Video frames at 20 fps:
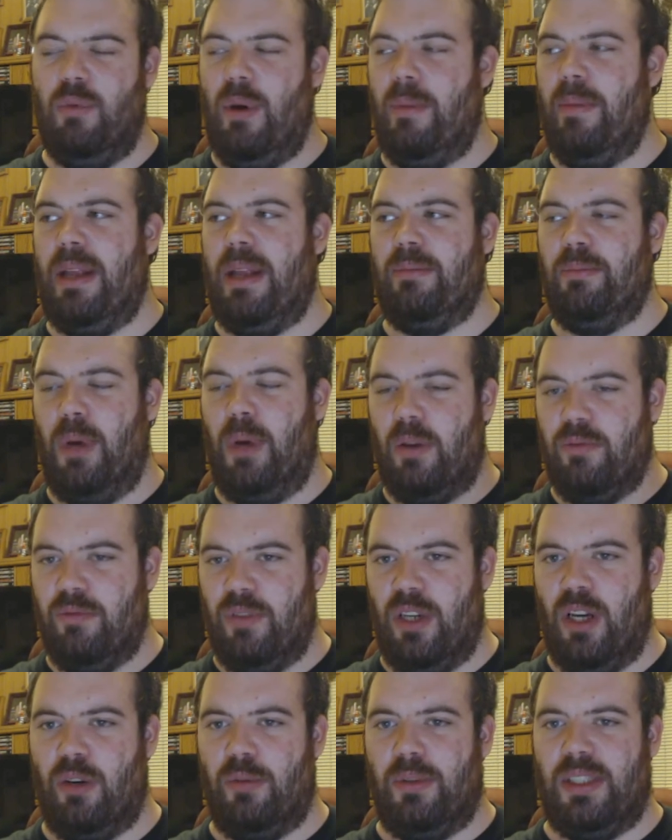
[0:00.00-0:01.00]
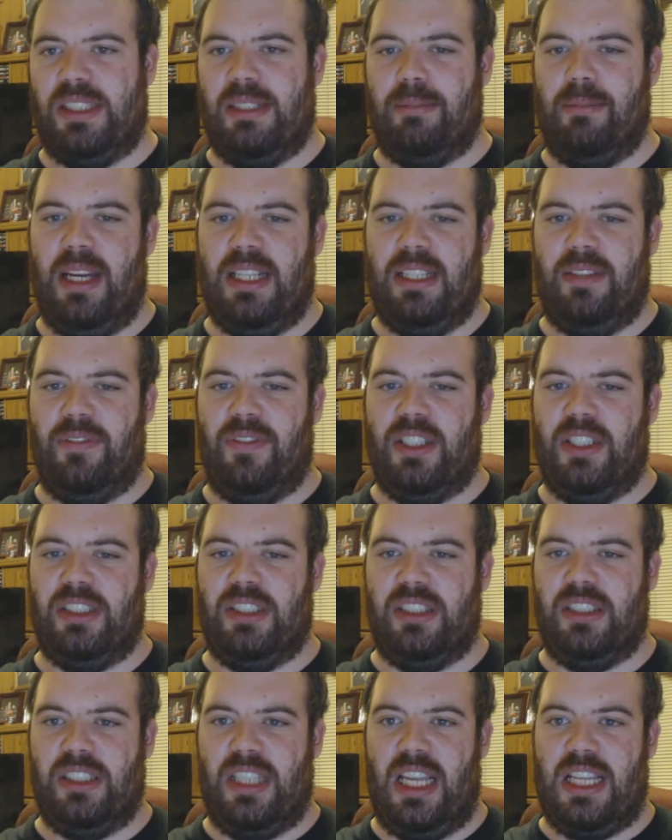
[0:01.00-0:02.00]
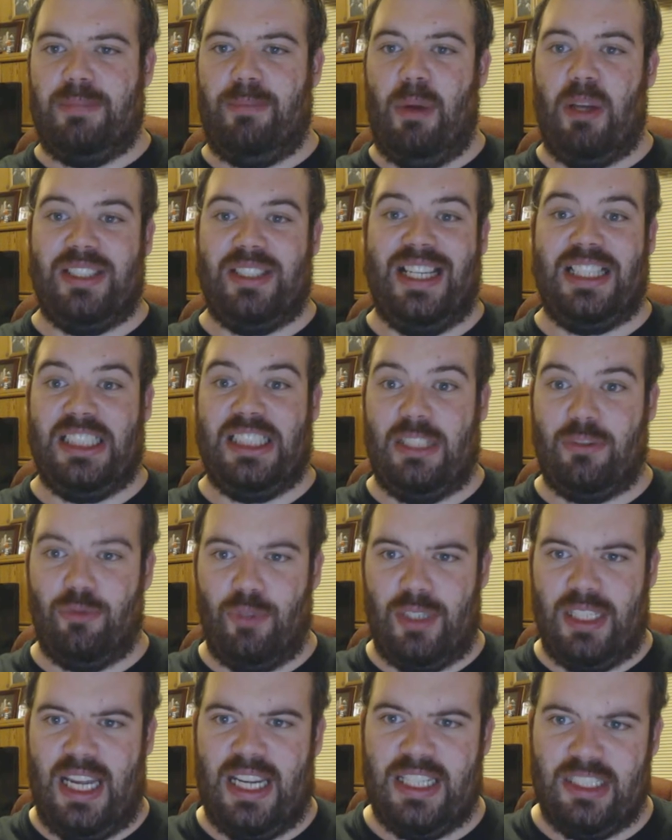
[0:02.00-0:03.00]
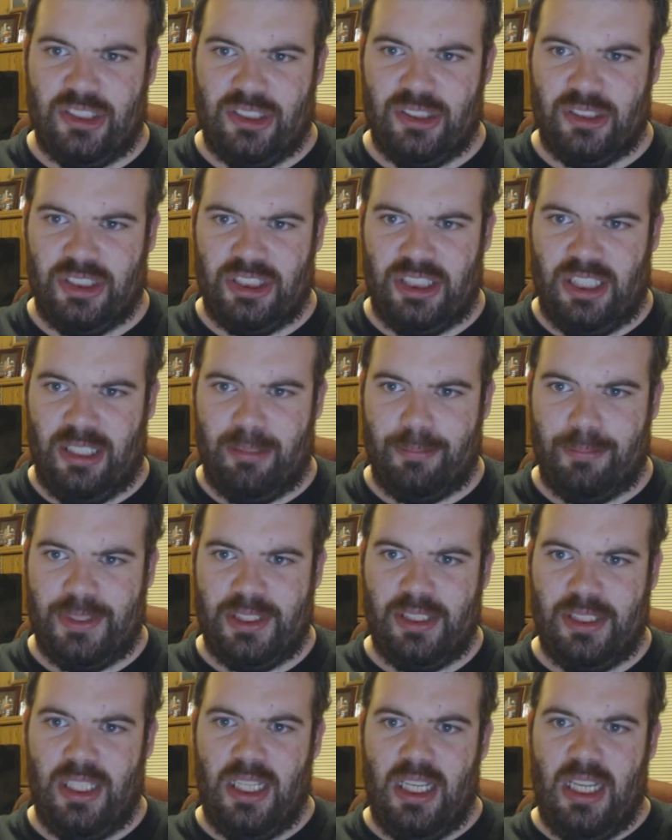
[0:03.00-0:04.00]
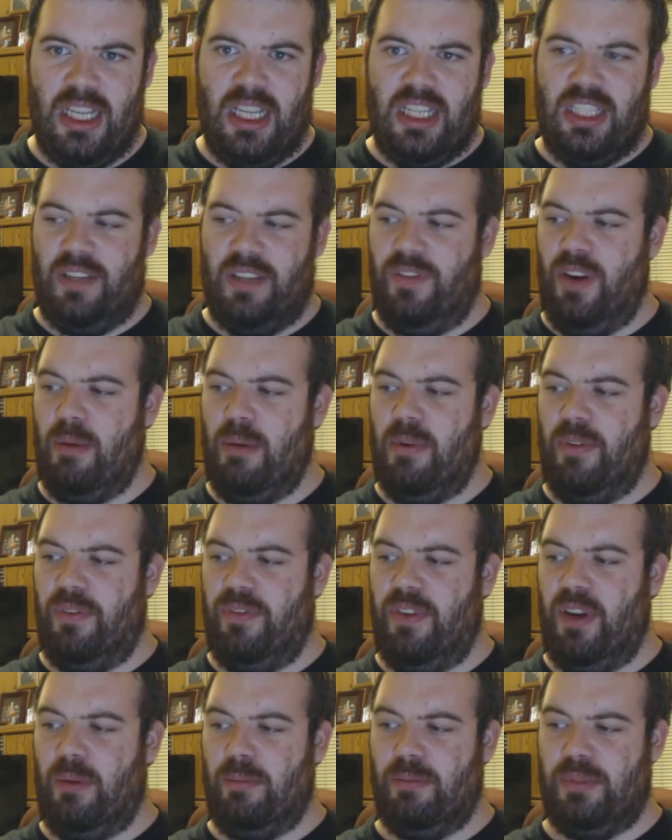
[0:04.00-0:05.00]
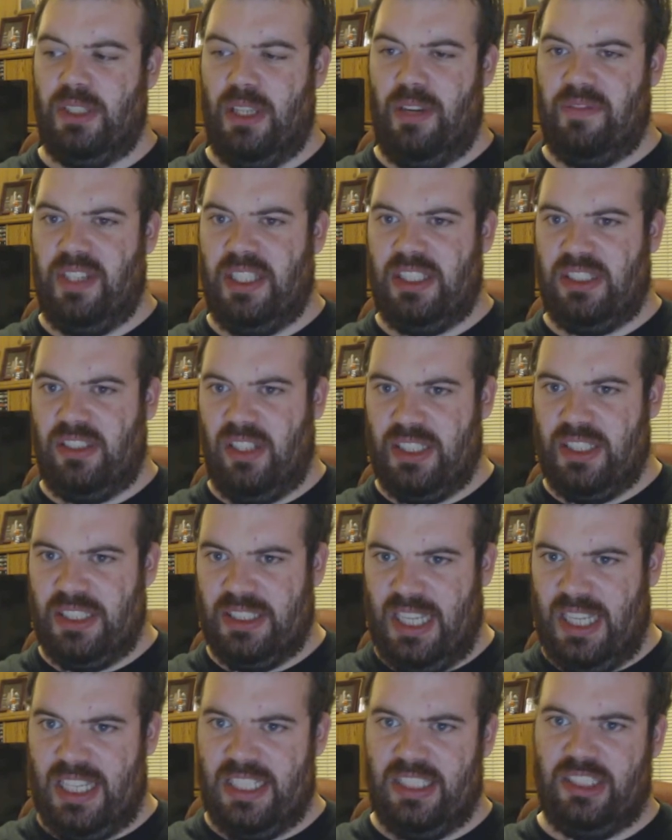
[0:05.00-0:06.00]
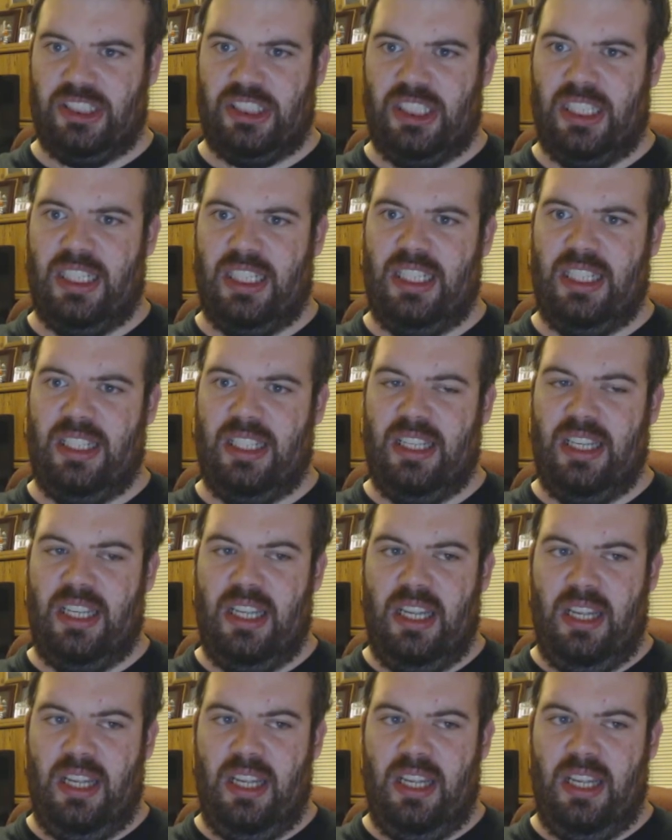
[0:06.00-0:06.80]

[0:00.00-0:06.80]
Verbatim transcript: What I mean by real is it made it that this person actually had relationships. You find with films of this kind of nature,